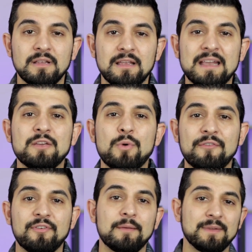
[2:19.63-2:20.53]
way
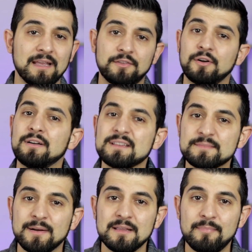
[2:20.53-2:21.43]
for them to get their
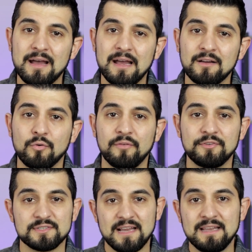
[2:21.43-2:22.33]
earnest money back or if
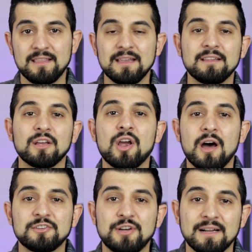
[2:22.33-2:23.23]
there's anything in the
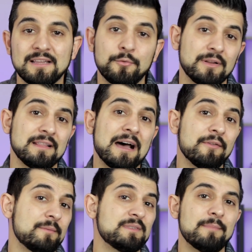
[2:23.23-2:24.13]
contract that would allow
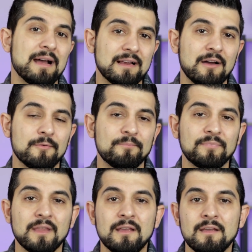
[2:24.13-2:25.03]
them to back
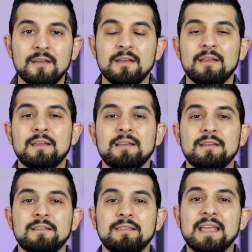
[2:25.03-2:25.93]
out.
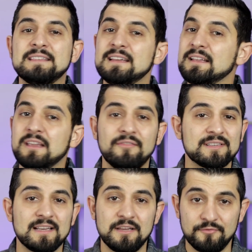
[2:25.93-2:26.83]
They didn't give
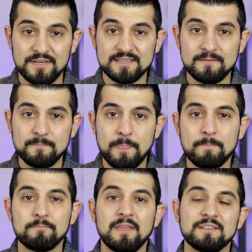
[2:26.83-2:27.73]
us any reason,
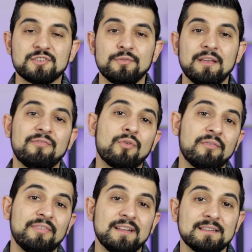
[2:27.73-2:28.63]
and so they
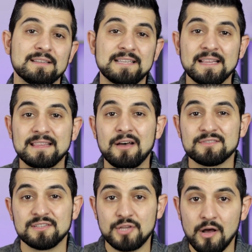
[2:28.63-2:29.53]
forfeited the
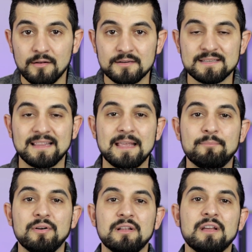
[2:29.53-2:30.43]
$10,000 that they
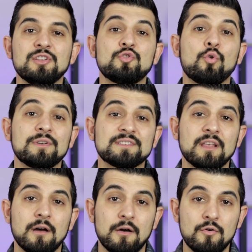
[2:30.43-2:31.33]
put towards
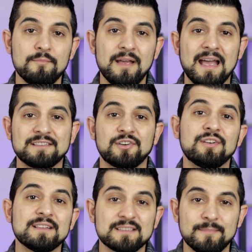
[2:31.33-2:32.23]
the home as
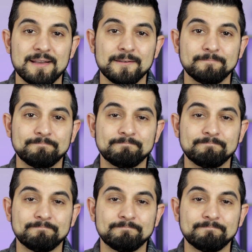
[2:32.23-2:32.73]
earnest money.